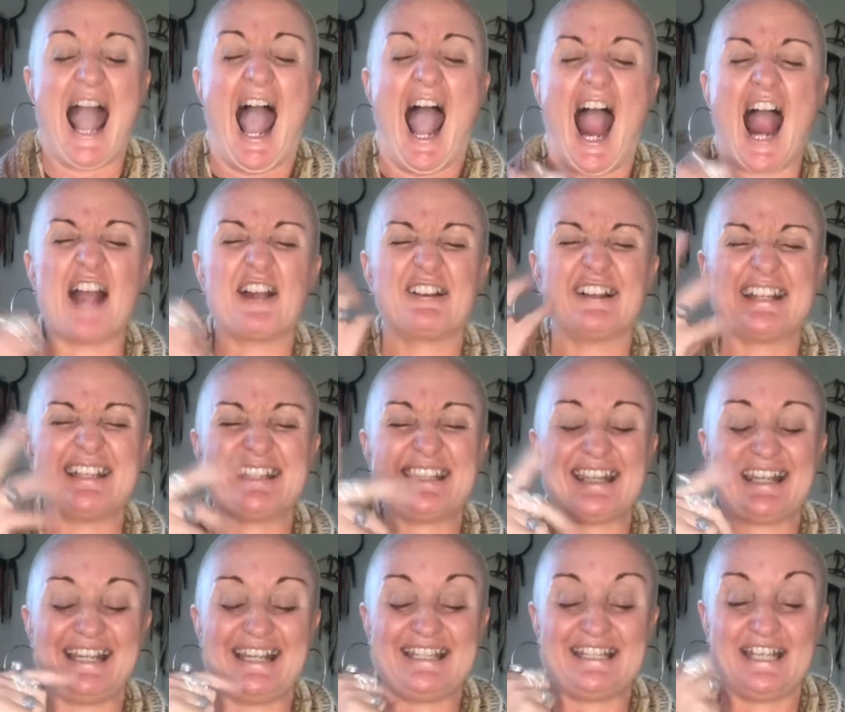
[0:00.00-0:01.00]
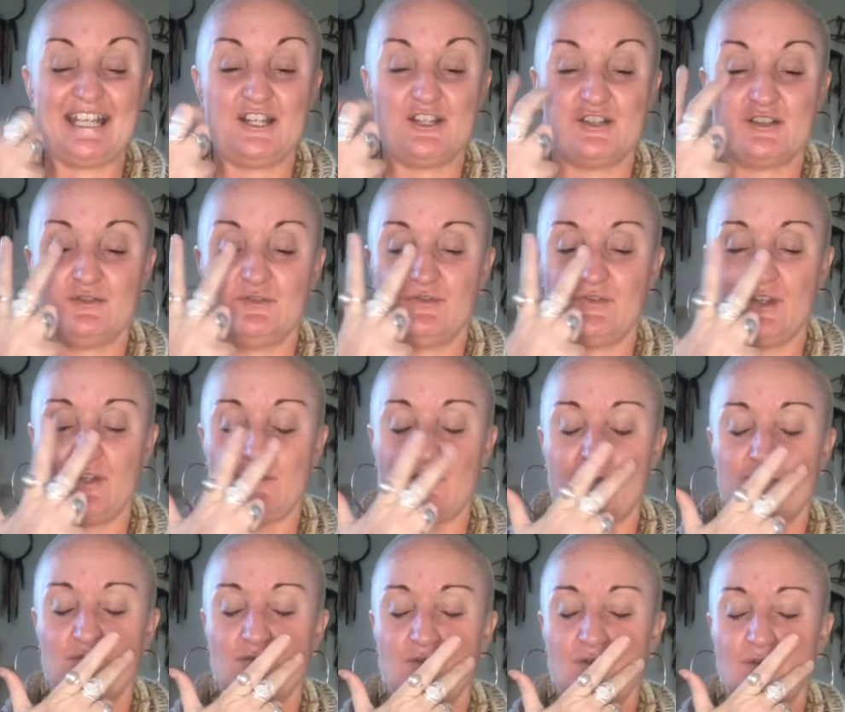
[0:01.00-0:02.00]
releasing any tension further
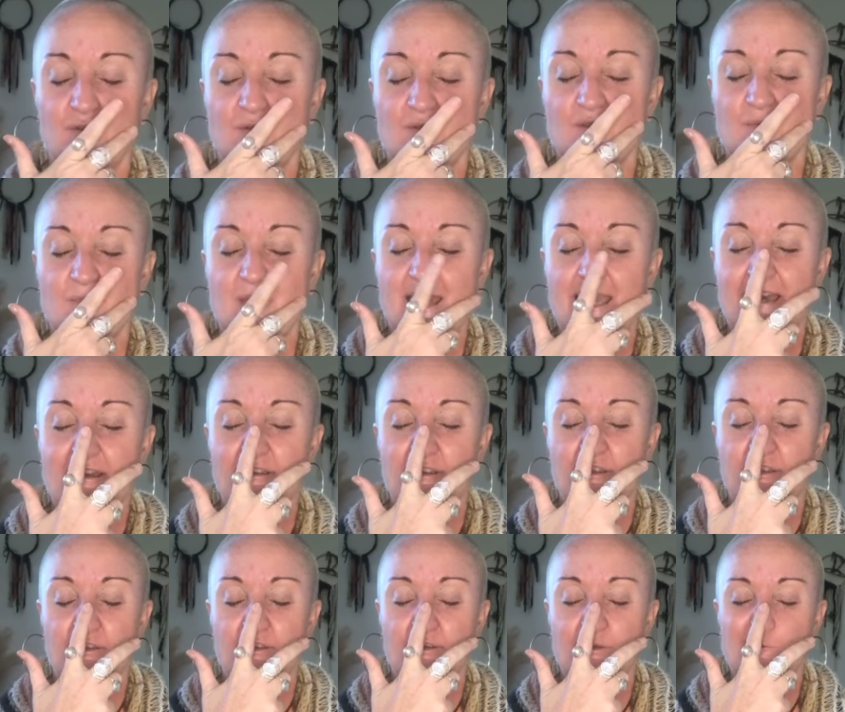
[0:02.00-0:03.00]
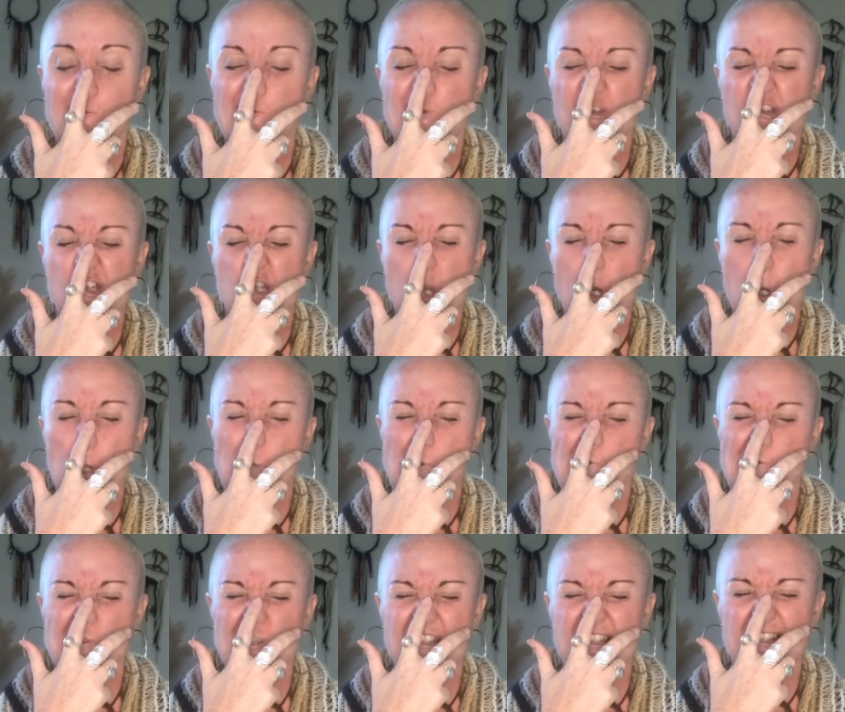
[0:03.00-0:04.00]
through the mouth, through the
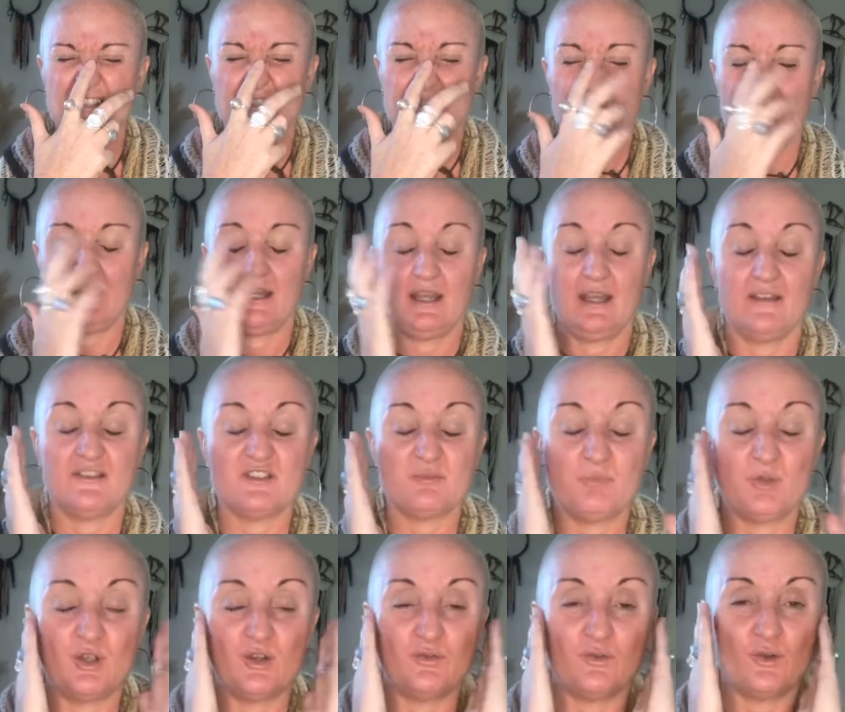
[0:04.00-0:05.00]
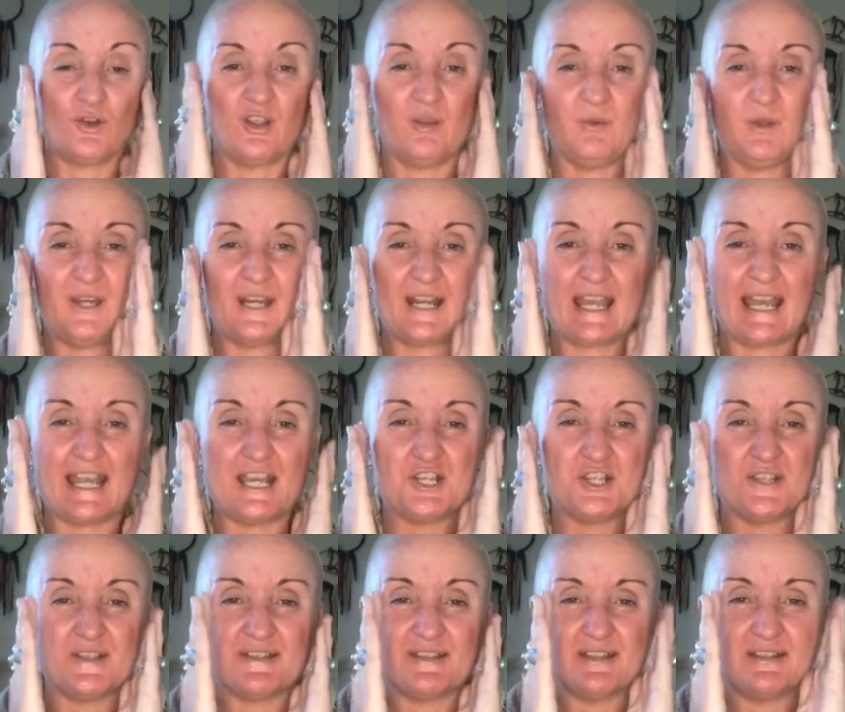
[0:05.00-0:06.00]
nose, this beautiful
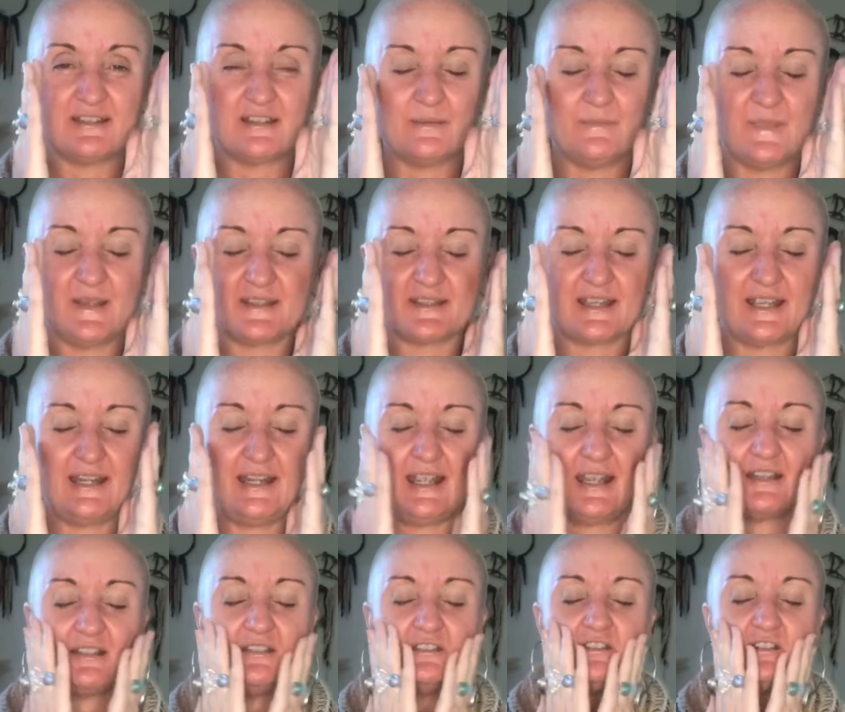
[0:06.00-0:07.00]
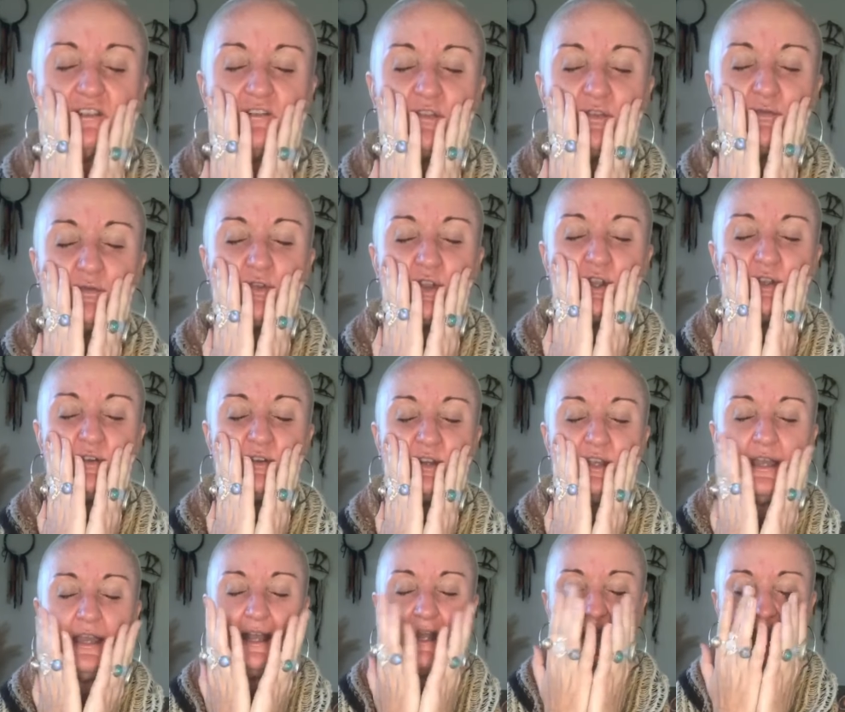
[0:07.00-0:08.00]
communication system that's connected to the throat,
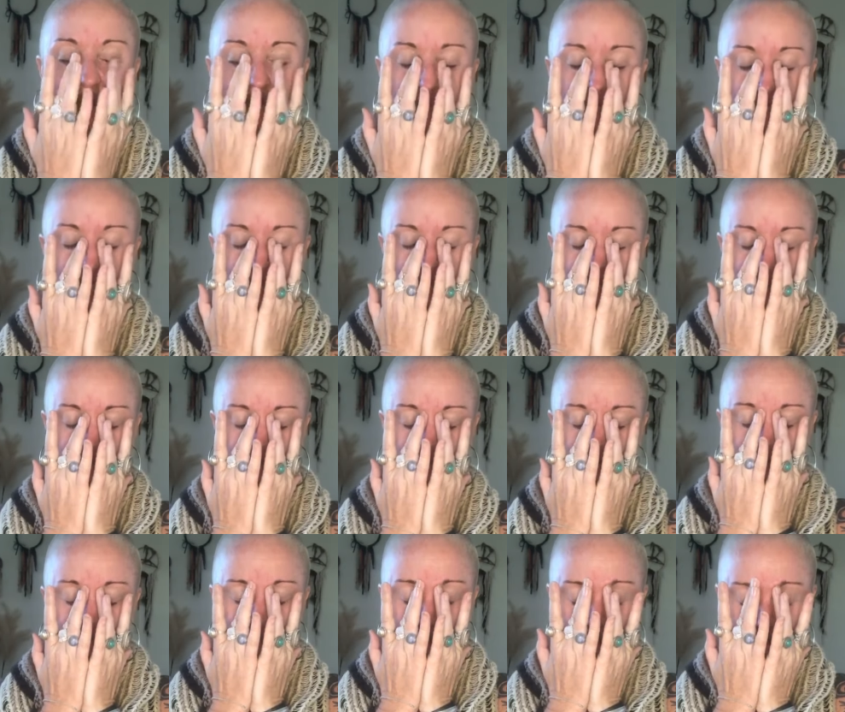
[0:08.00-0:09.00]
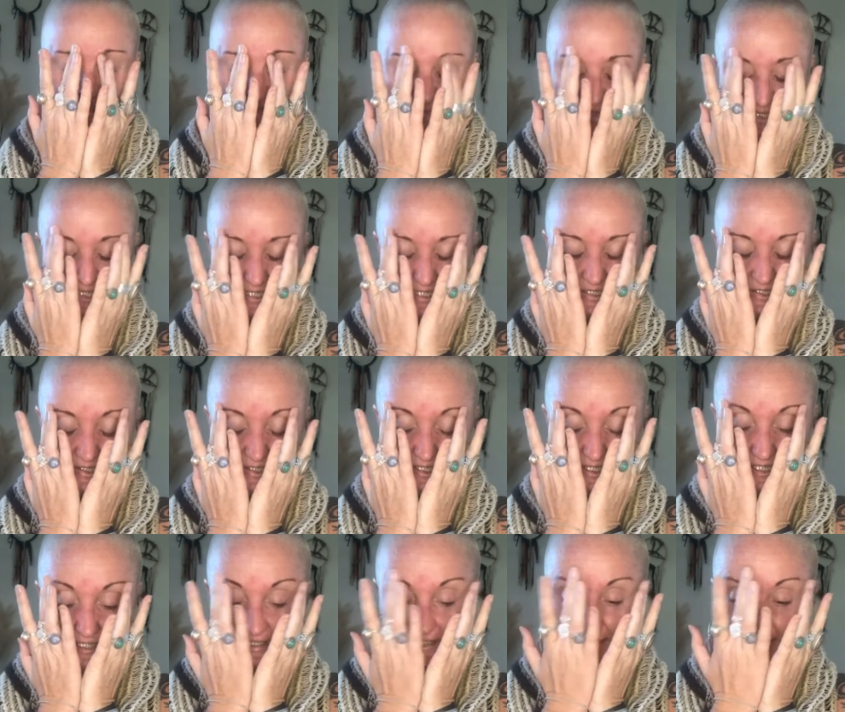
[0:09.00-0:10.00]
up through to relax behind the
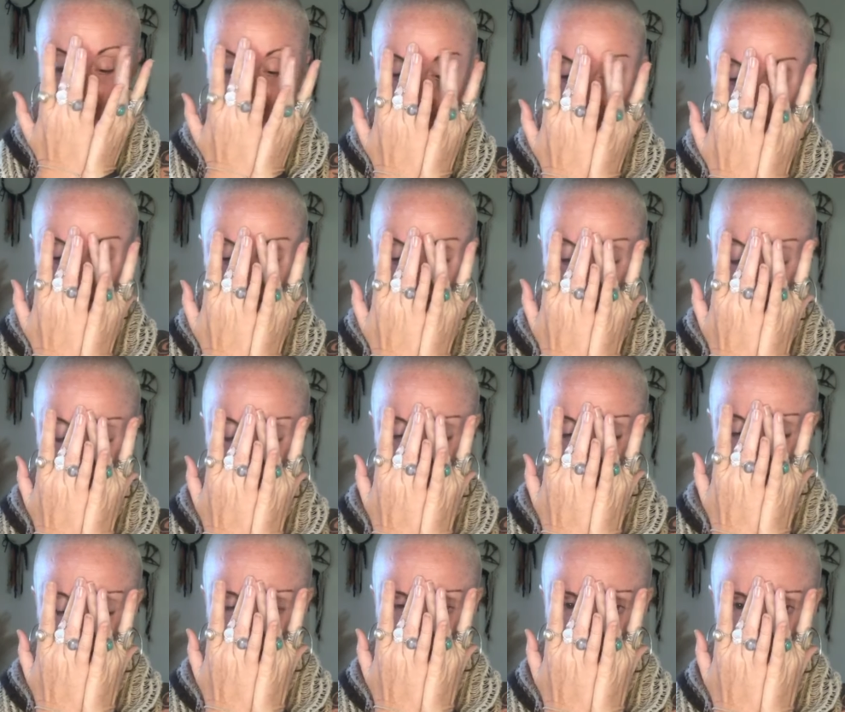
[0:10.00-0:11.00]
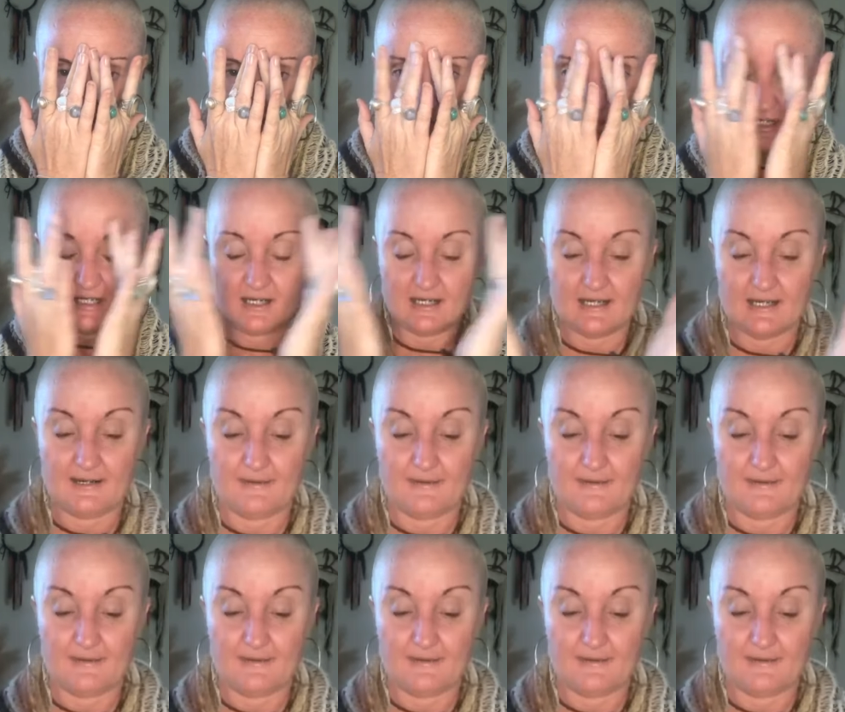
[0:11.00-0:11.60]
eyes, up into Ajna, third eye.